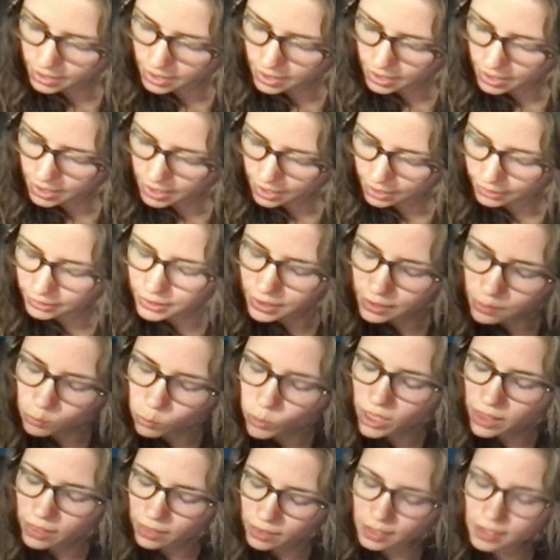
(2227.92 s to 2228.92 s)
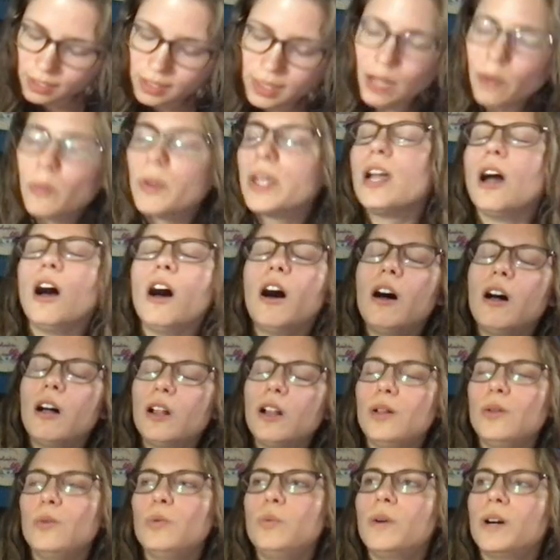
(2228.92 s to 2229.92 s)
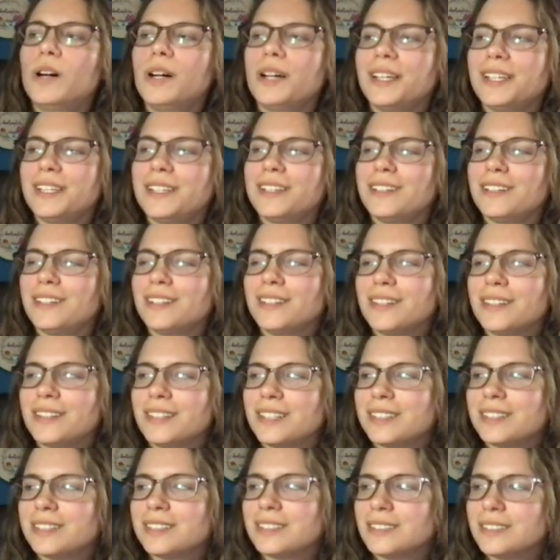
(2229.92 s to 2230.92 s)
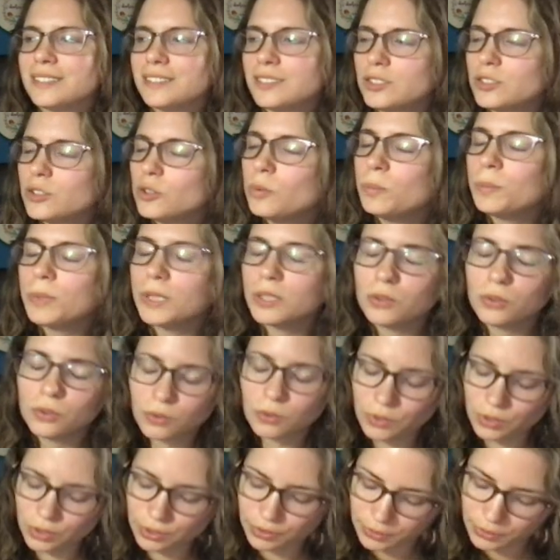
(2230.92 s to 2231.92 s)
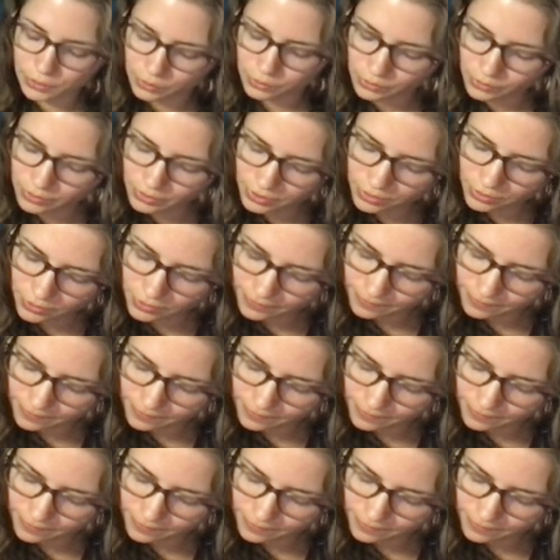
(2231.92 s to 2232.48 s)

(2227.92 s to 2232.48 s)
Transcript: How did we think that we all won this stupid cruise?